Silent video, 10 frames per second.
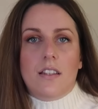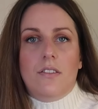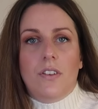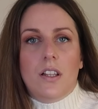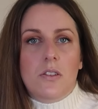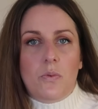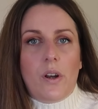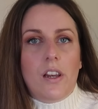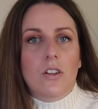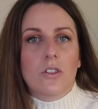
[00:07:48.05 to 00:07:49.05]
It feels
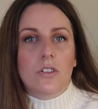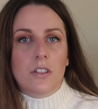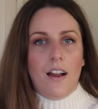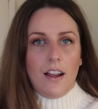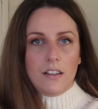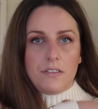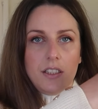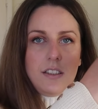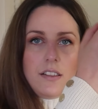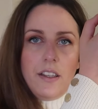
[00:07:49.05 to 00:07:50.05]
really good. I love
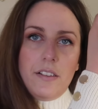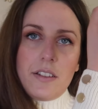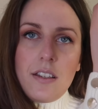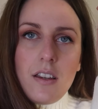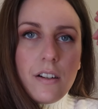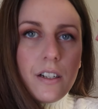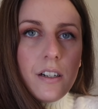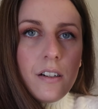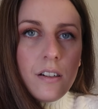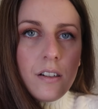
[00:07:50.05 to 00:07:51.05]
the details here.